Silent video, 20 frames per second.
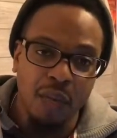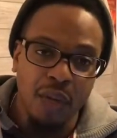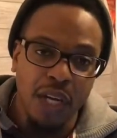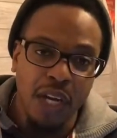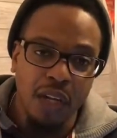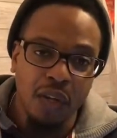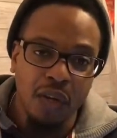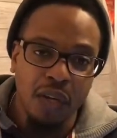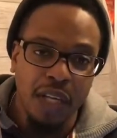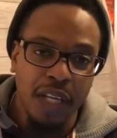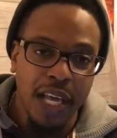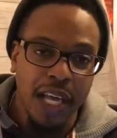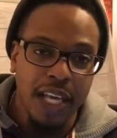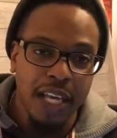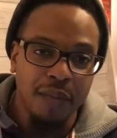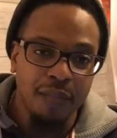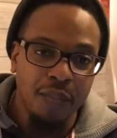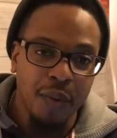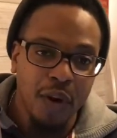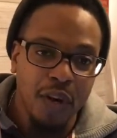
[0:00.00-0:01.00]
what it look
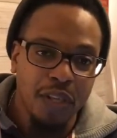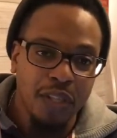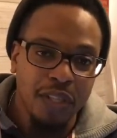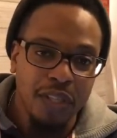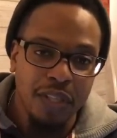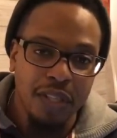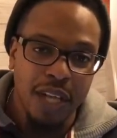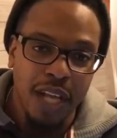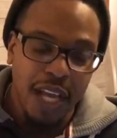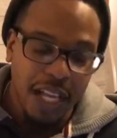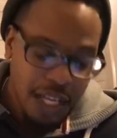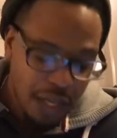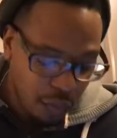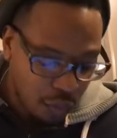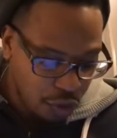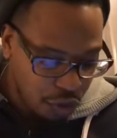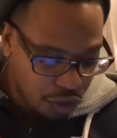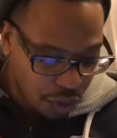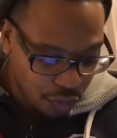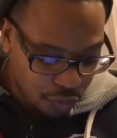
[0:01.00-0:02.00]
like in person. And then
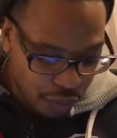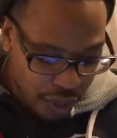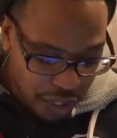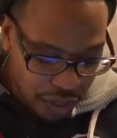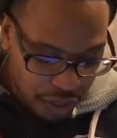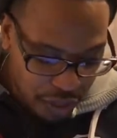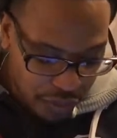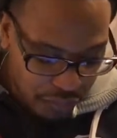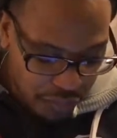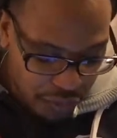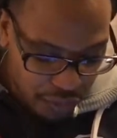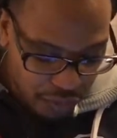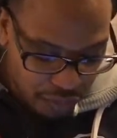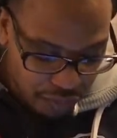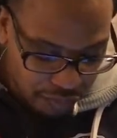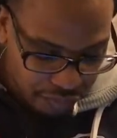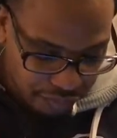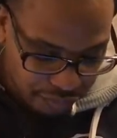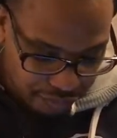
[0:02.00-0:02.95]
we'll jump right to the view.